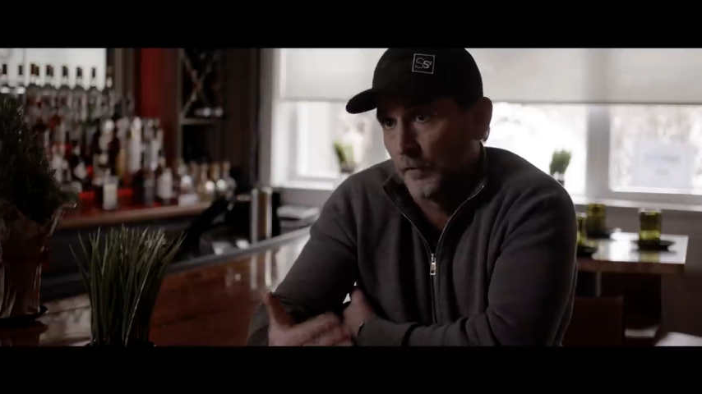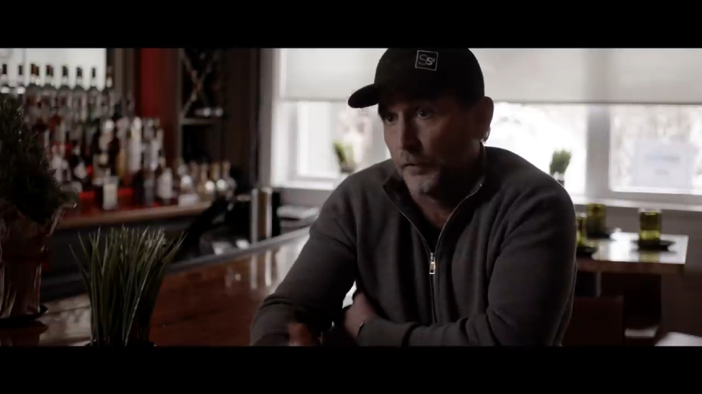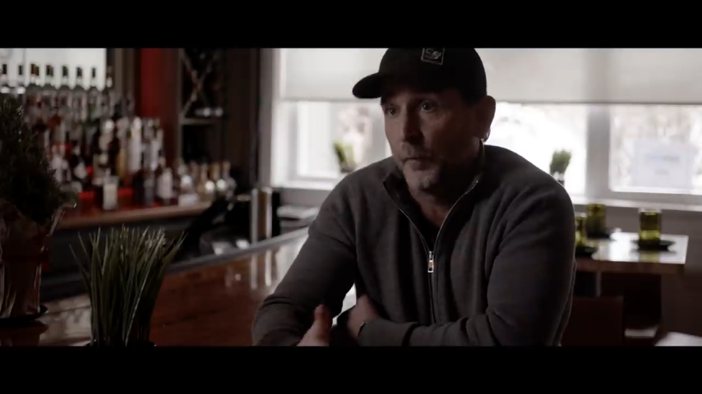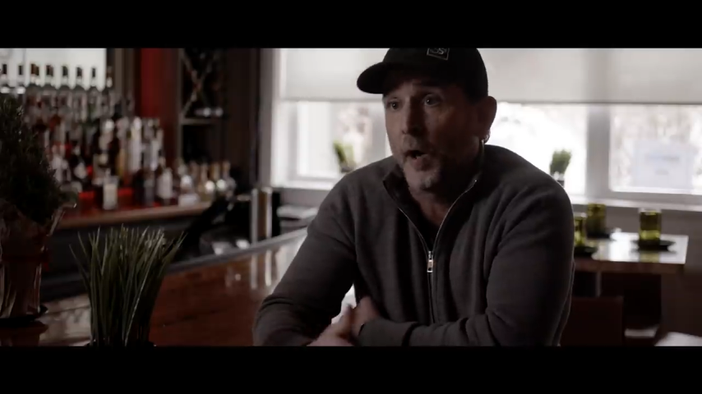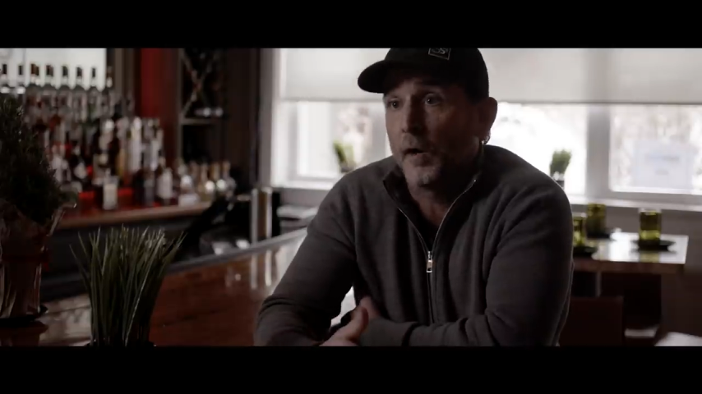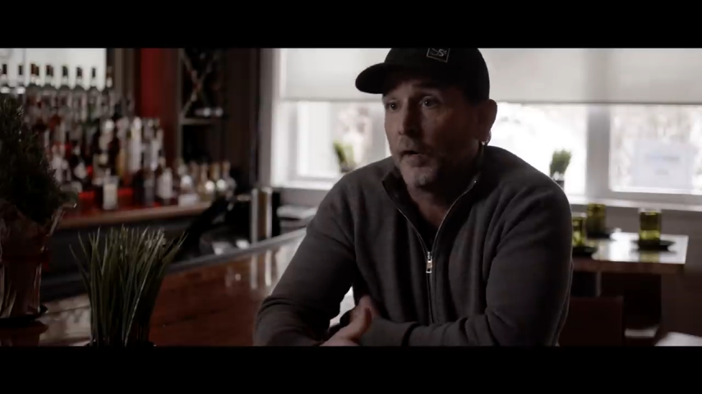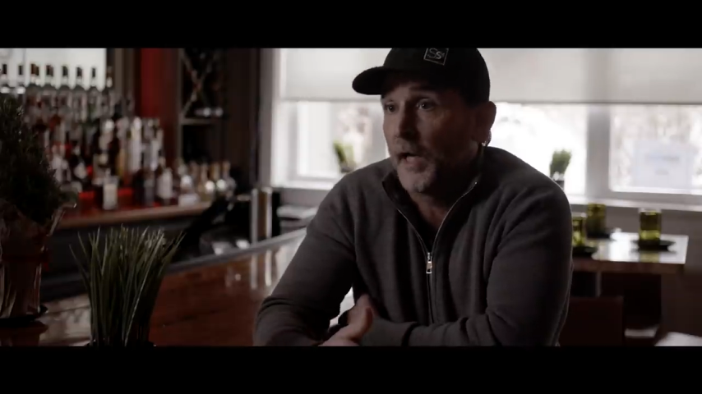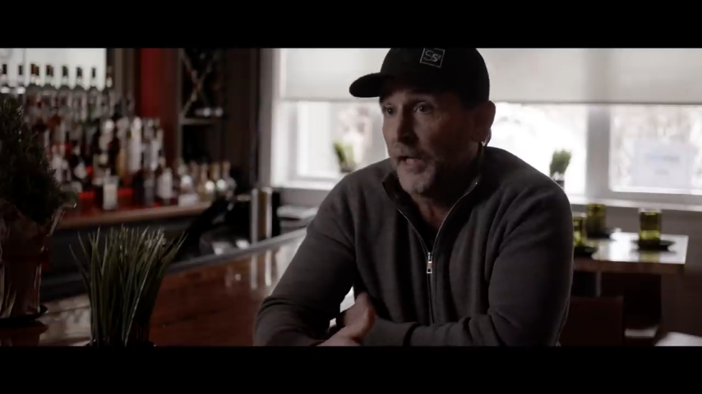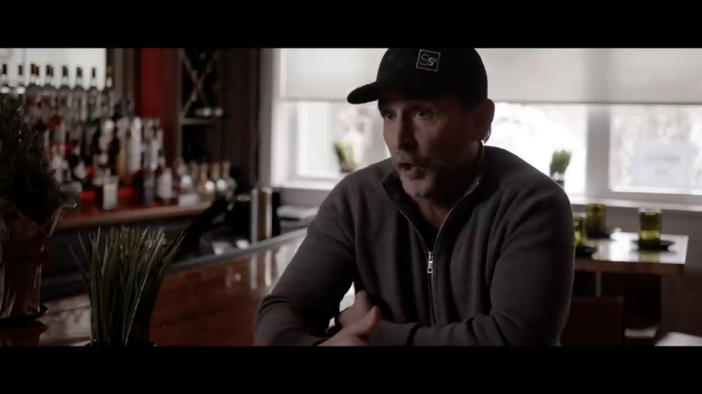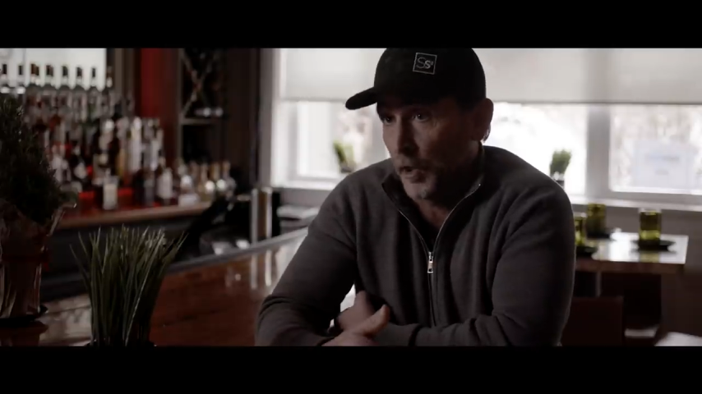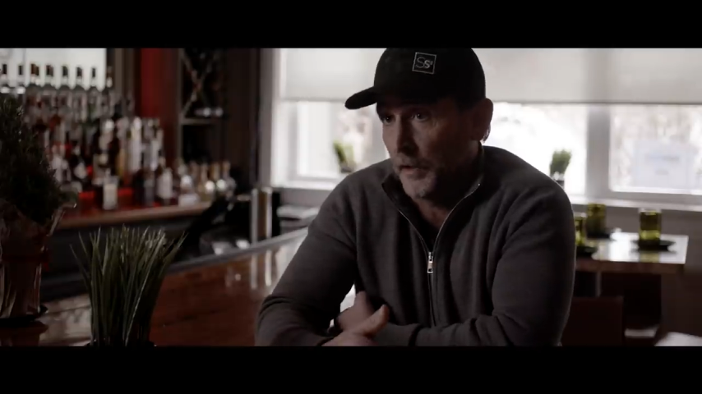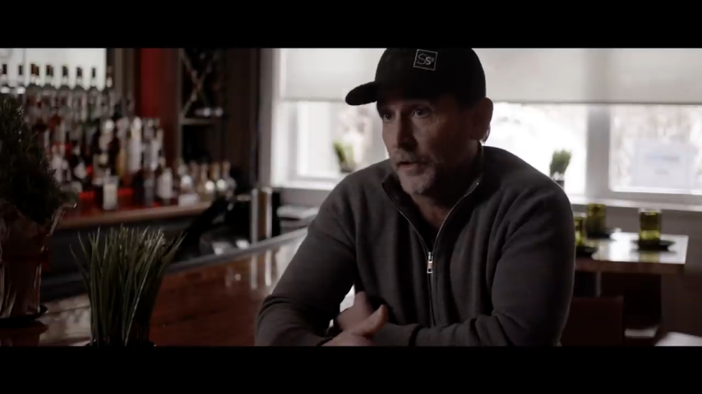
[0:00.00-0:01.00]
From our
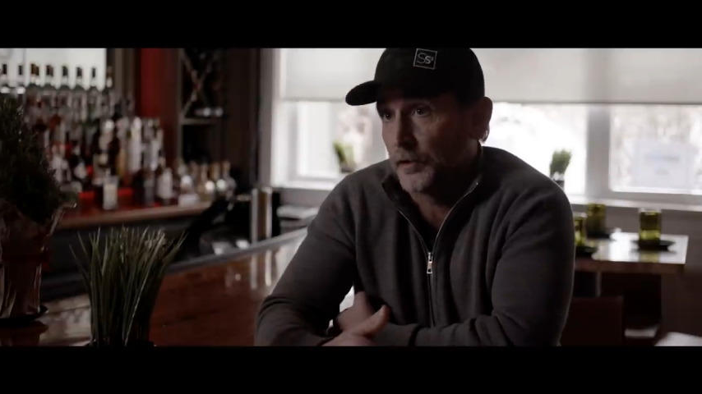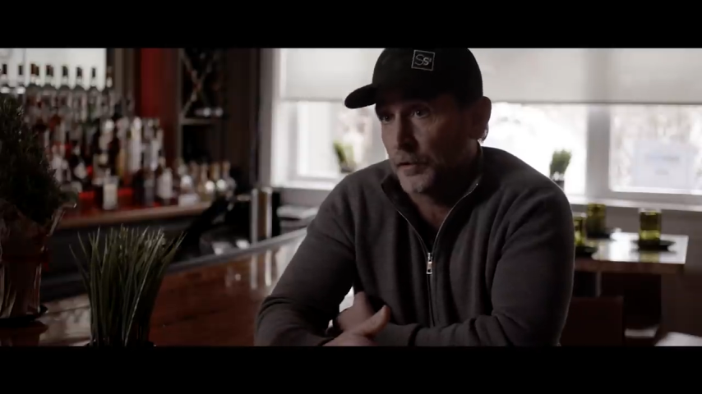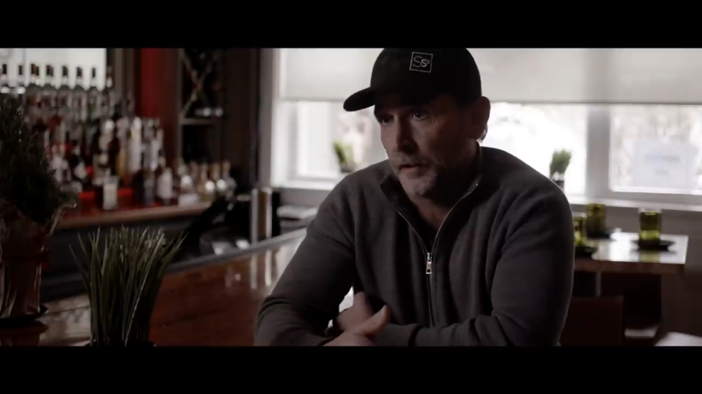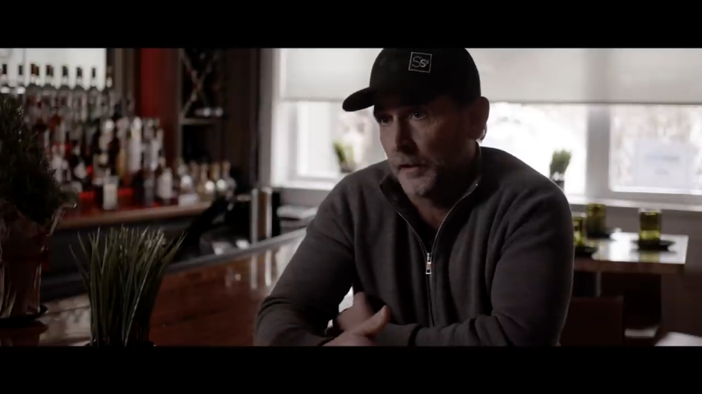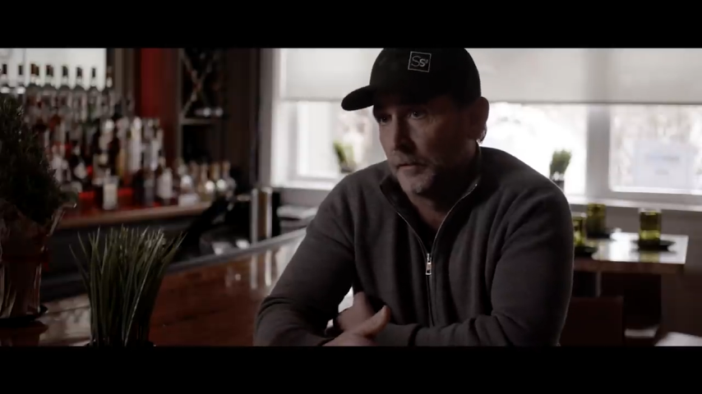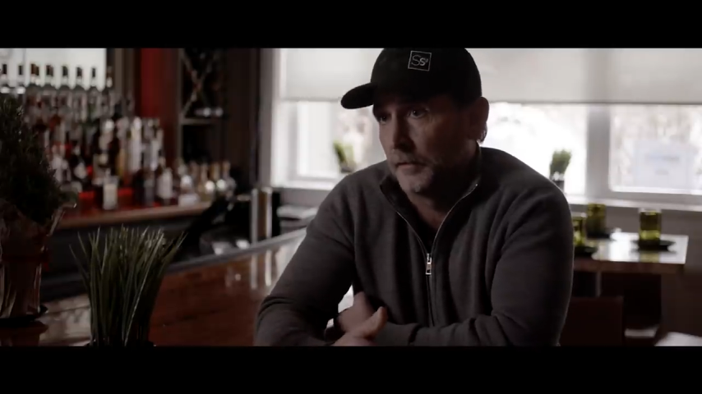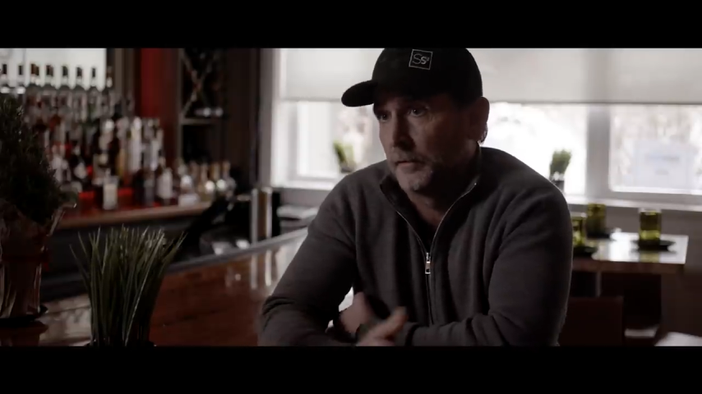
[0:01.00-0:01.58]
in our industry,